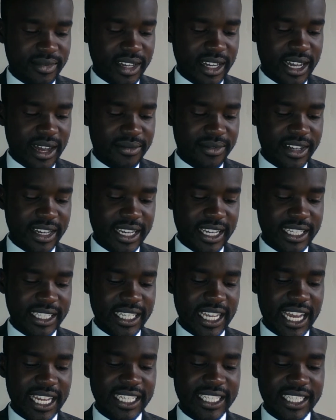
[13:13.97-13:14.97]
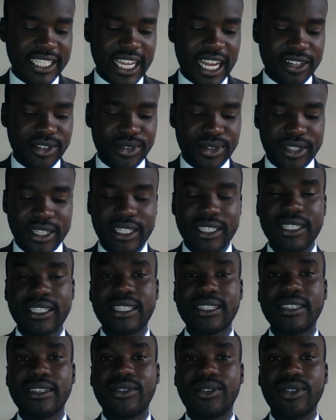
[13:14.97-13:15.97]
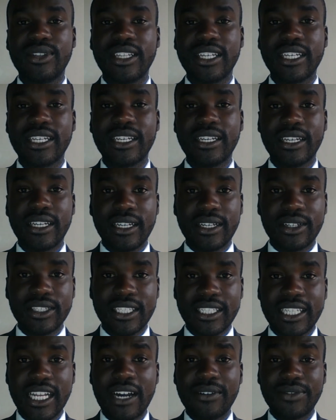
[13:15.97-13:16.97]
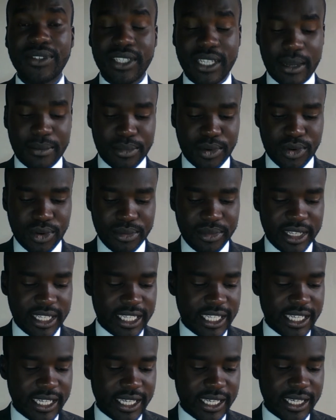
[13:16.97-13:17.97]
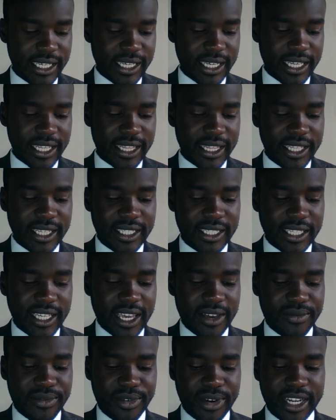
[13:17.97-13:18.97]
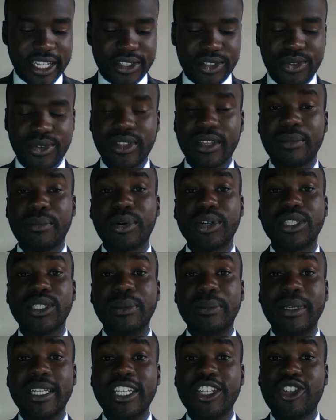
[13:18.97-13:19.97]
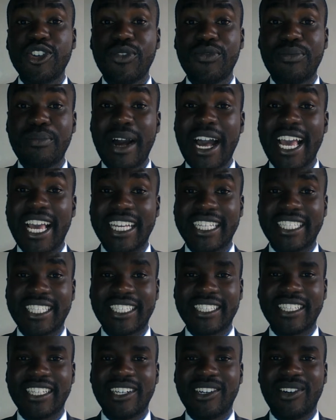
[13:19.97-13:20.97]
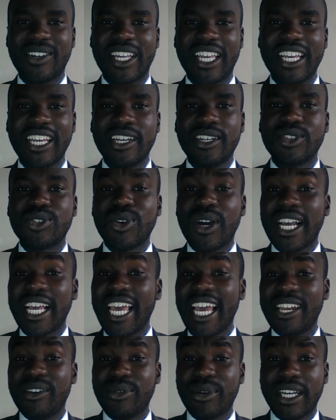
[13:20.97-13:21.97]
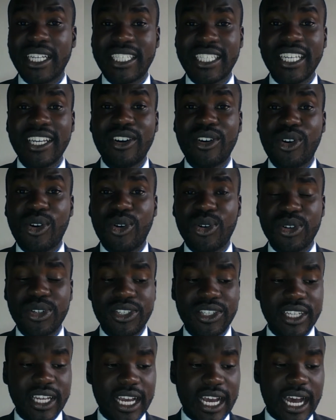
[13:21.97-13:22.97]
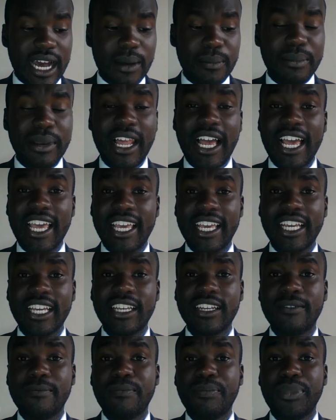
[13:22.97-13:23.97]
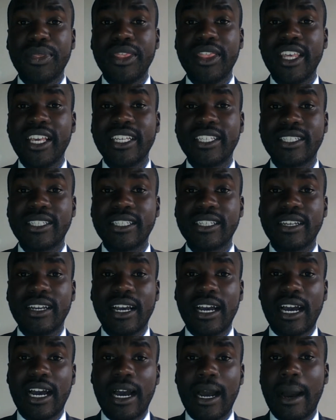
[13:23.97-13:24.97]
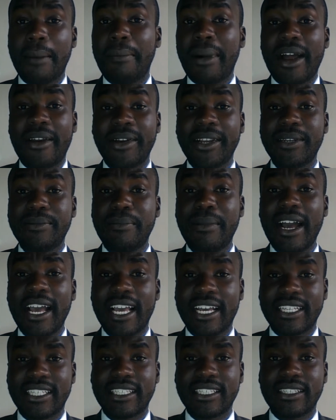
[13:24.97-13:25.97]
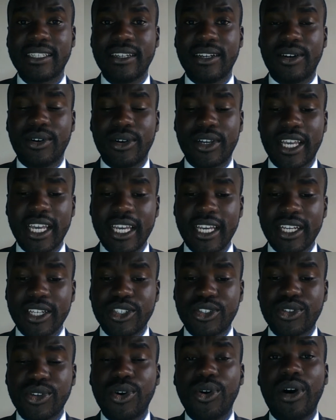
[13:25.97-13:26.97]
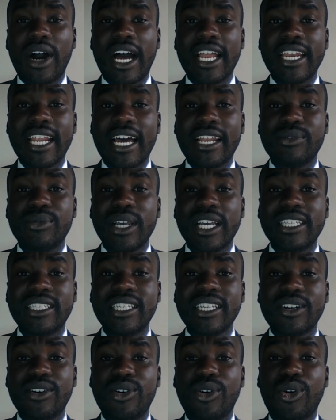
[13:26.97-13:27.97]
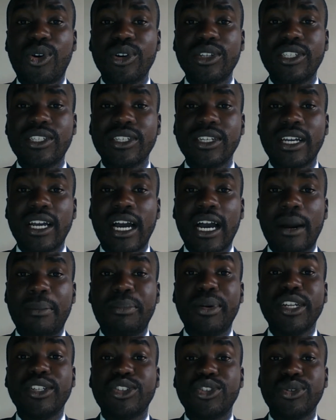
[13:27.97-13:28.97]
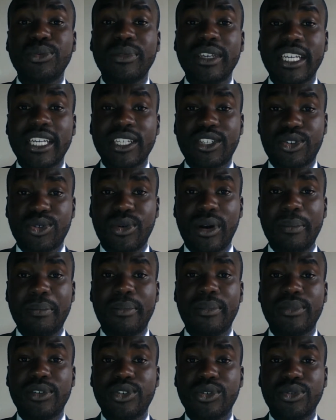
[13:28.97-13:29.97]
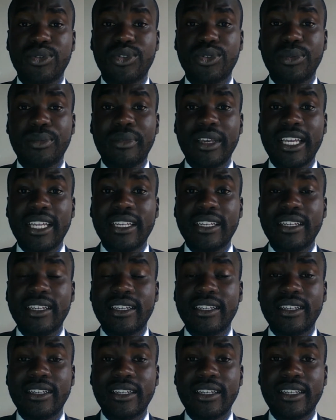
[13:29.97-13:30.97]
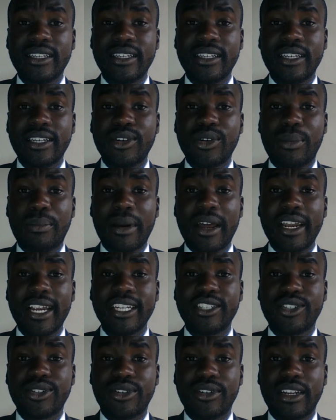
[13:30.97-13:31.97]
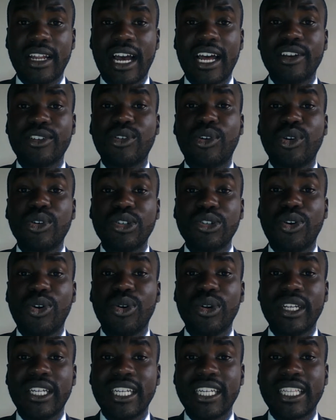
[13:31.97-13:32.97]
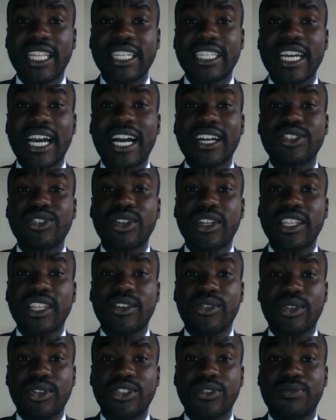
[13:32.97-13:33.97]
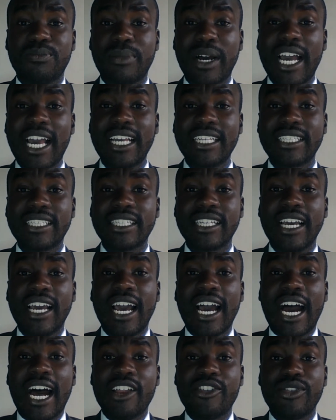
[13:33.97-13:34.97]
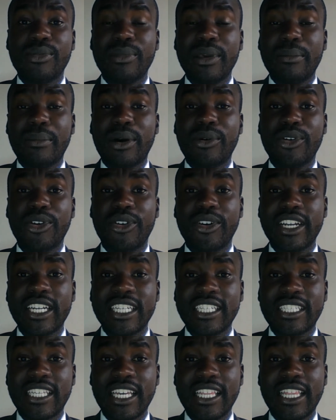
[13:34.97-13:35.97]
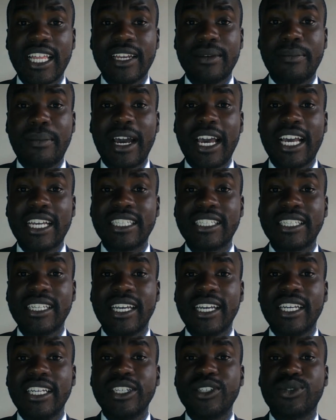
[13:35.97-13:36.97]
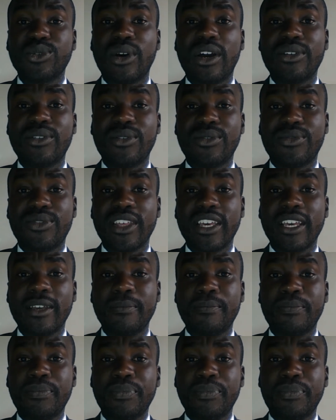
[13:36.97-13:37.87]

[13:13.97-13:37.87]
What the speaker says: governors had sat on the staff subcommittee, this gave rise to the possibility of bias. Okay, so again, we are seeing court applying this apparent bias. Okay, so and we are seeing court presuming it to be in operation, and court holding that actually there was bias. And remember, we already said that bias is one of the